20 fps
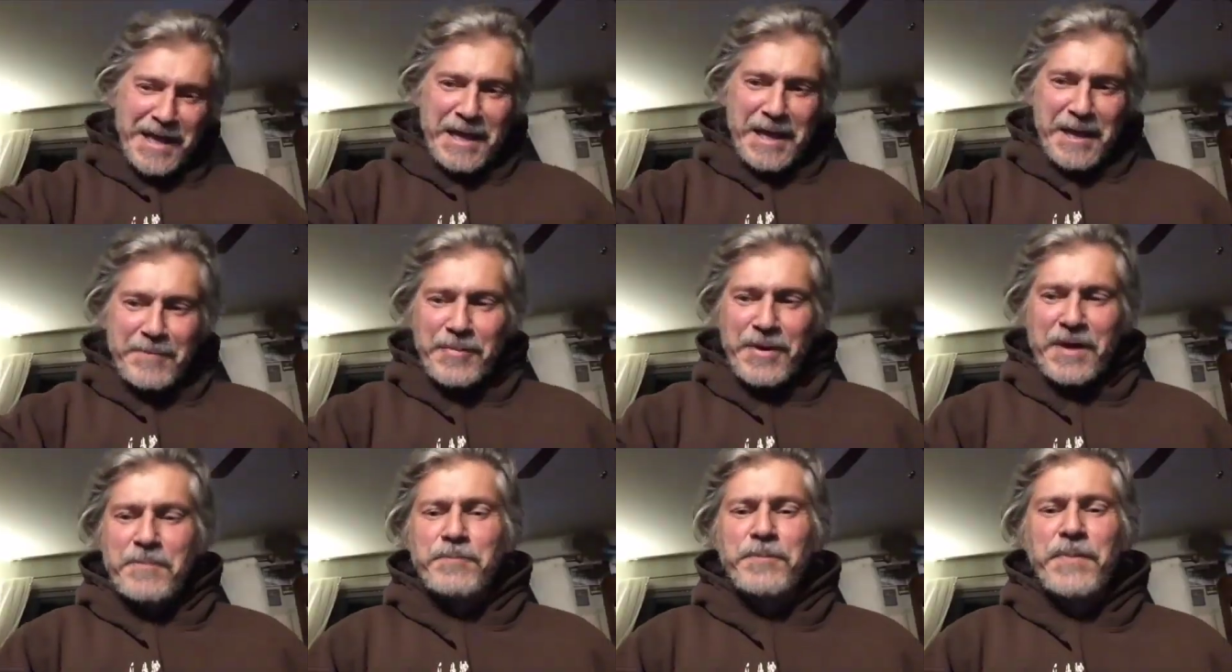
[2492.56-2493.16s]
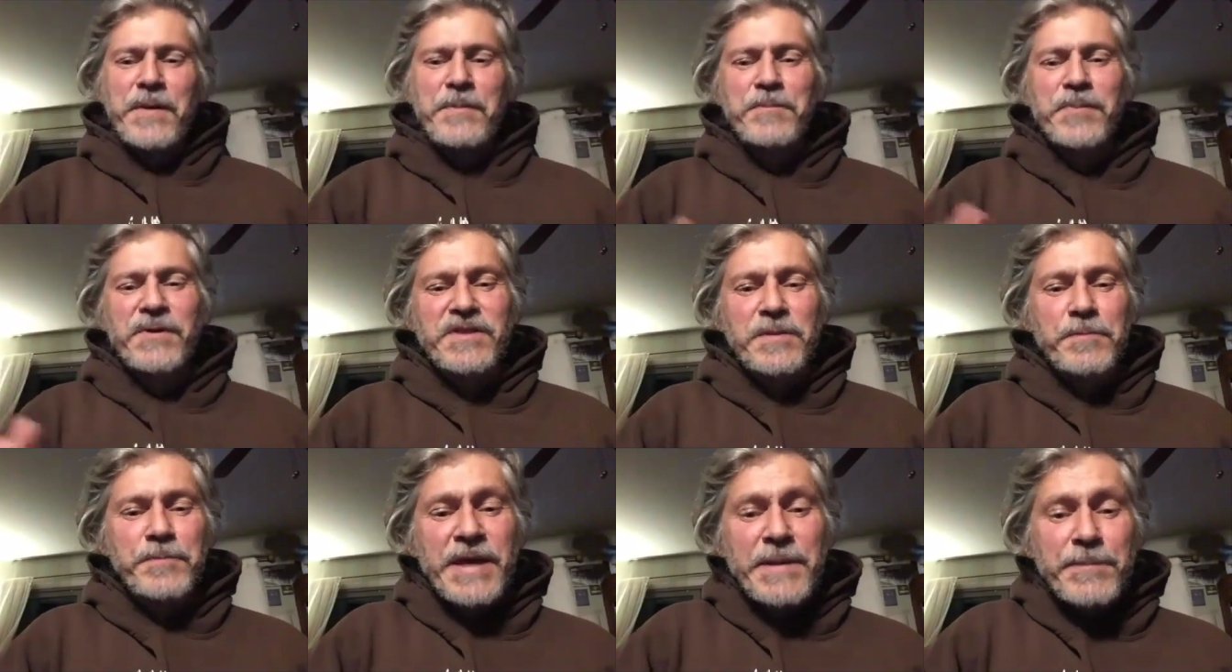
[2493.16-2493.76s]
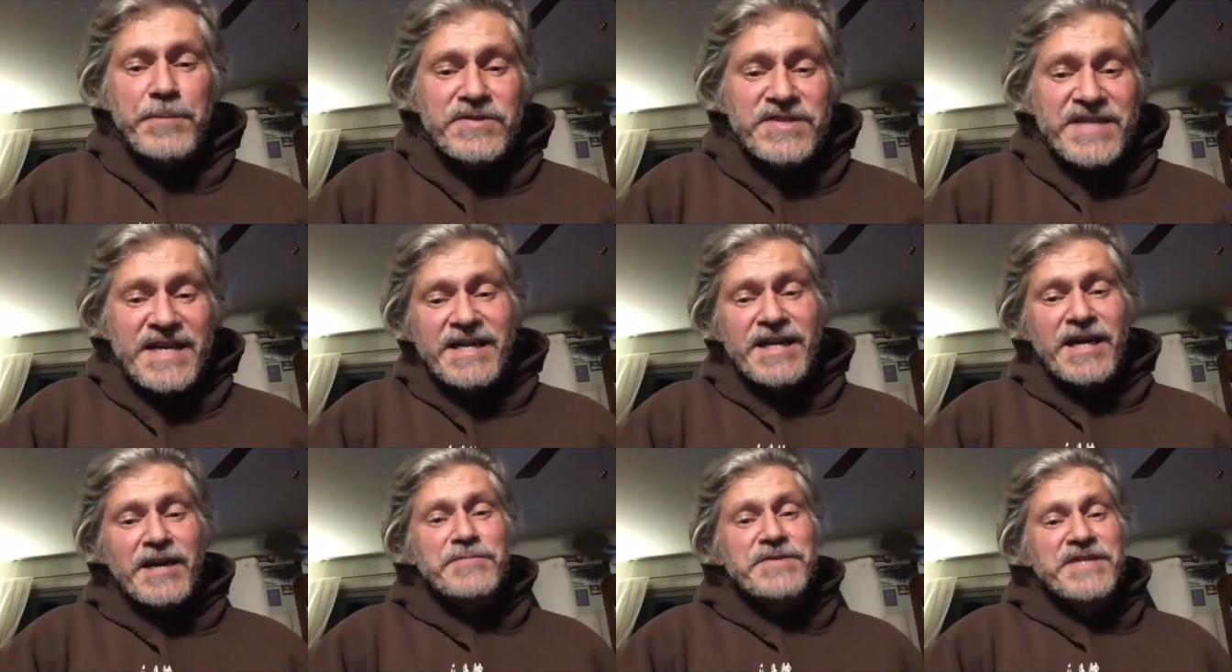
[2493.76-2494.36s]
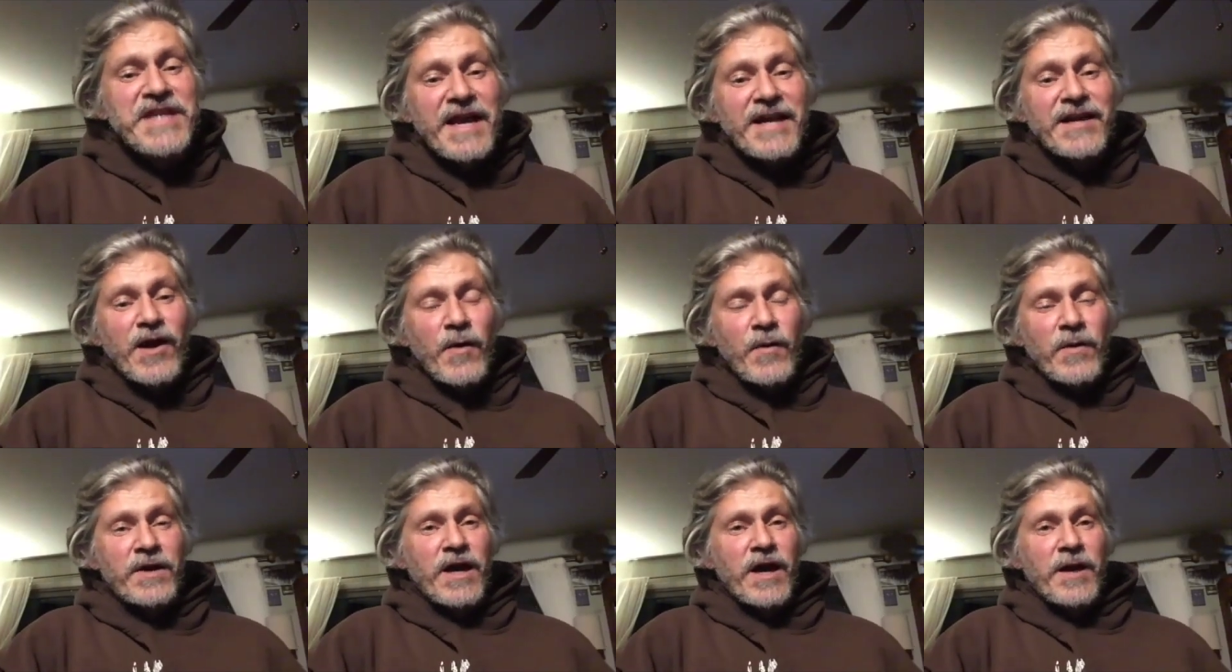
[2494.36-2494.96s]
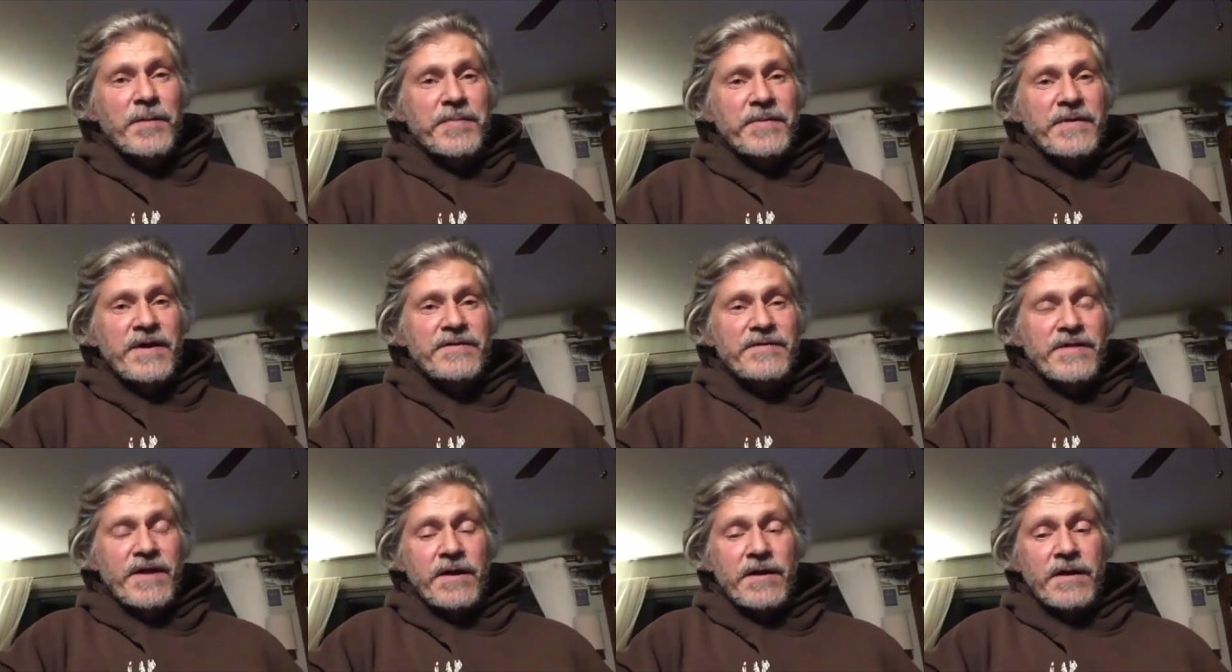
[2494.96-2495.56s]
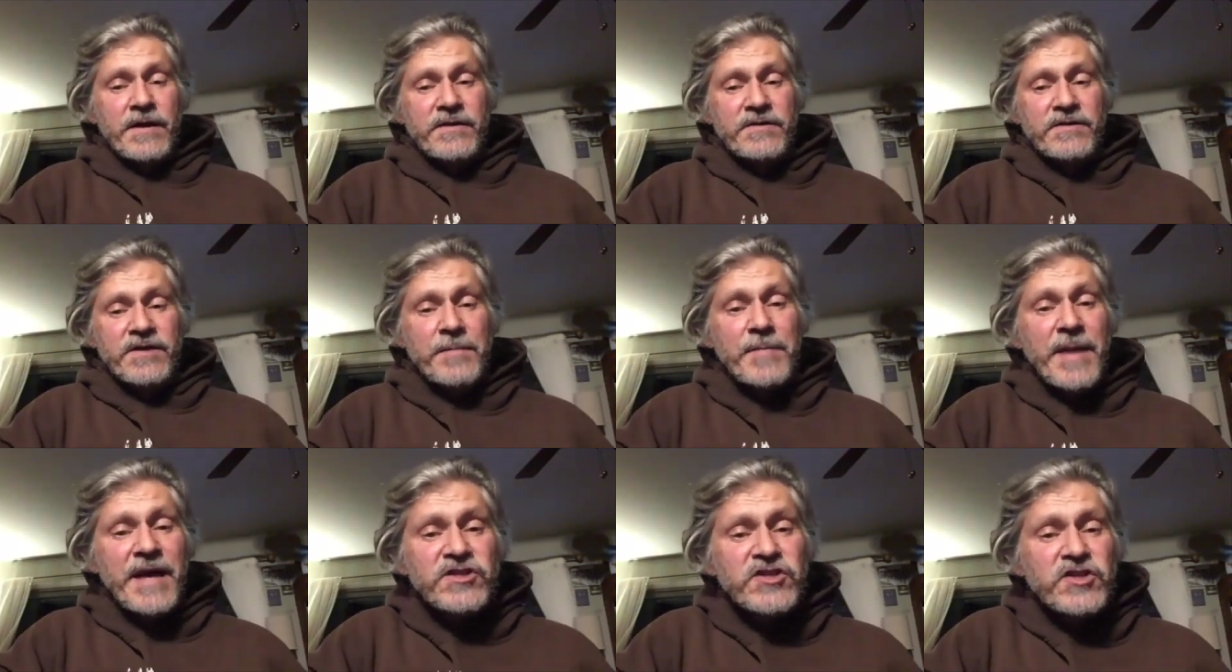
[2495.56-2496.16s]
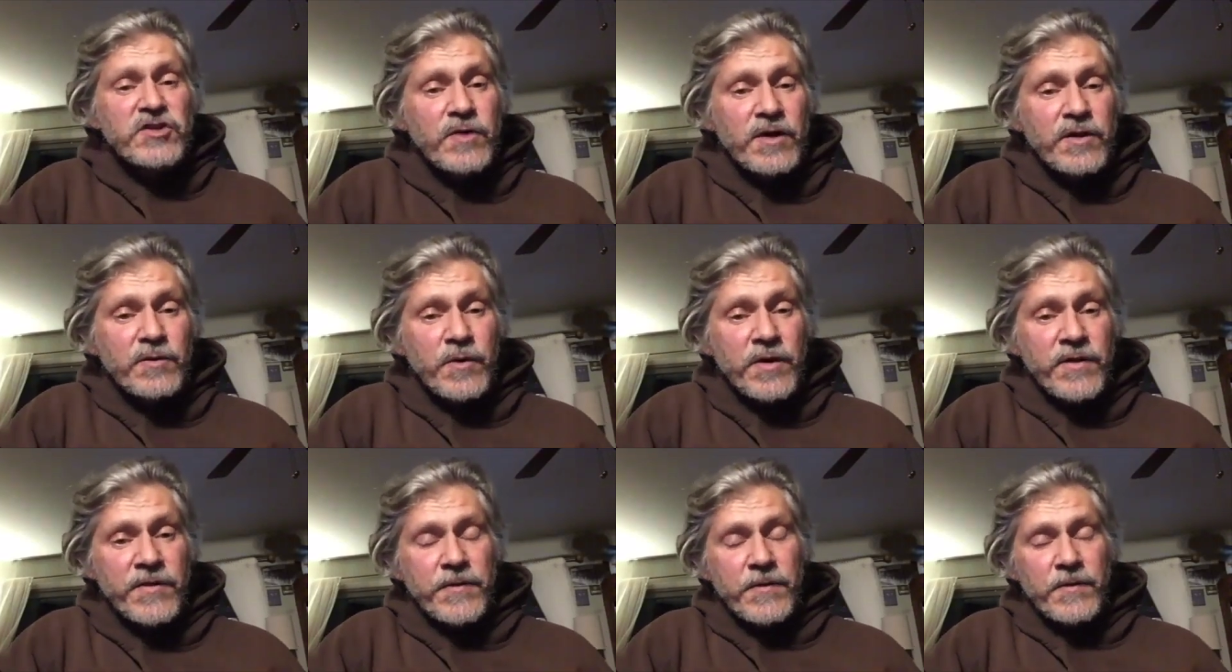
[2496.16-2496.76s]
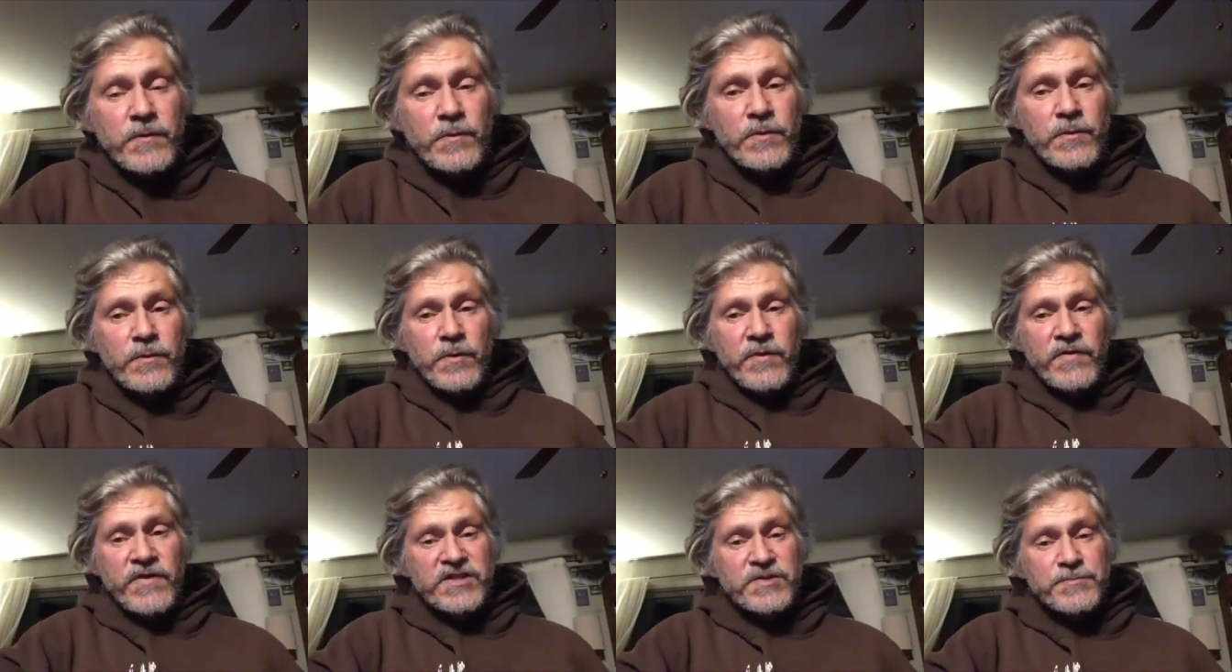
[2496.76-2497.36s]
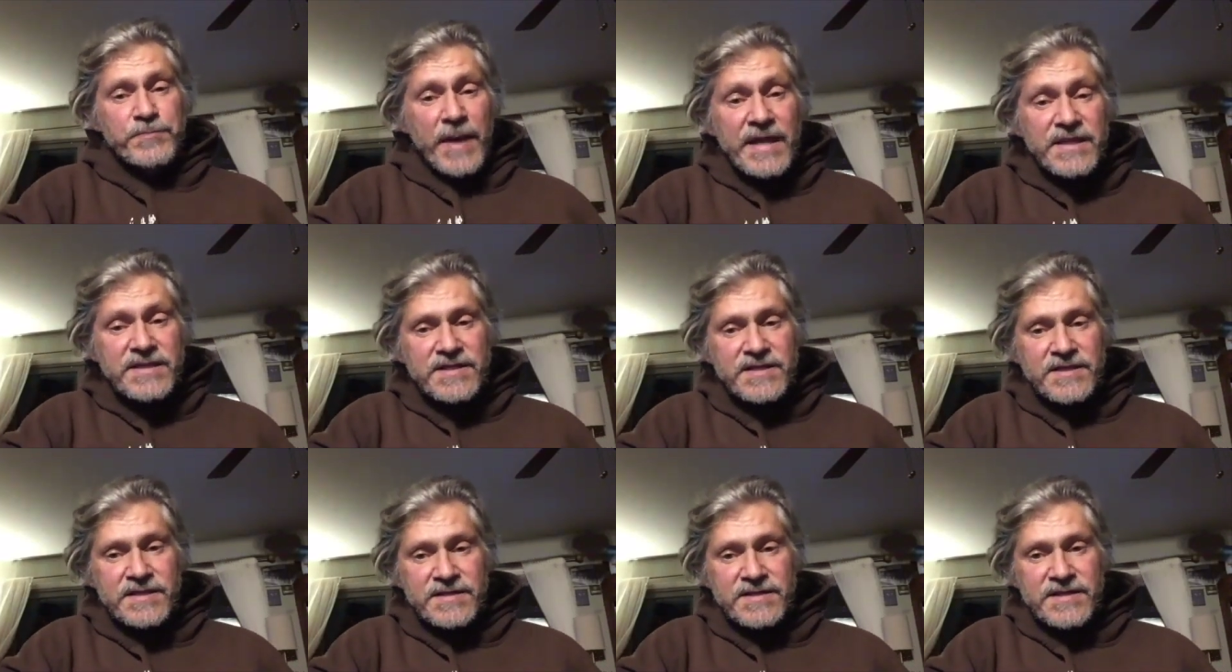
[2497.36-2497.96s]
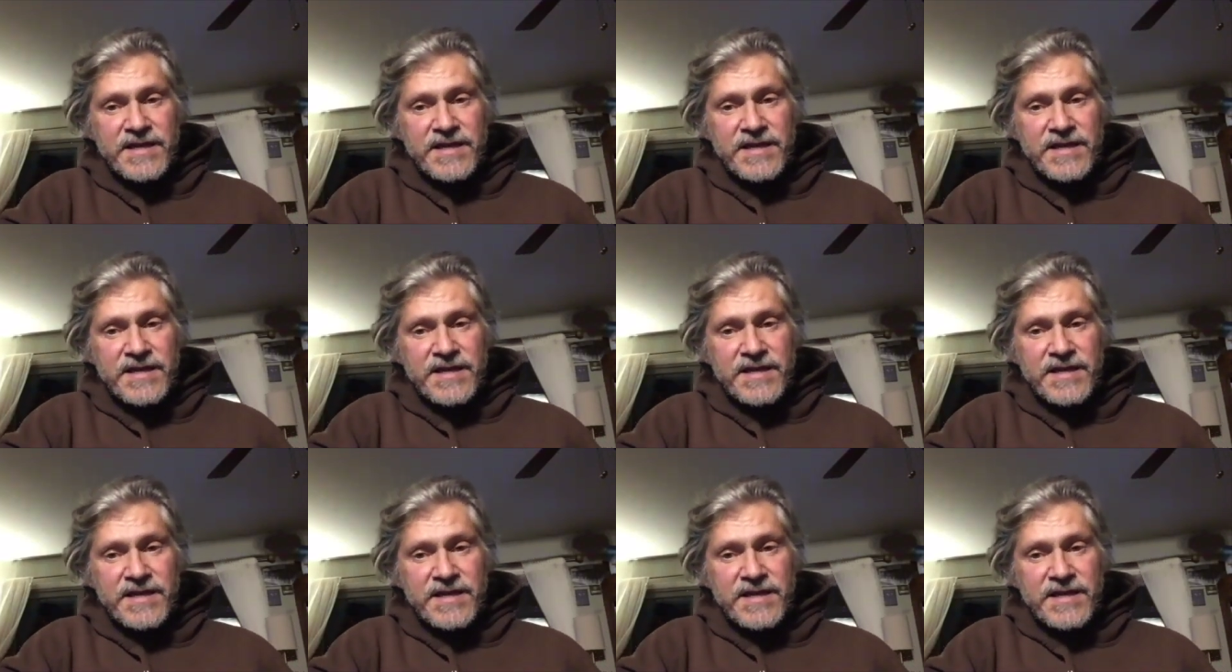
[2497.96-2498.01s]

but the people's income's not going up commensurate with expenses.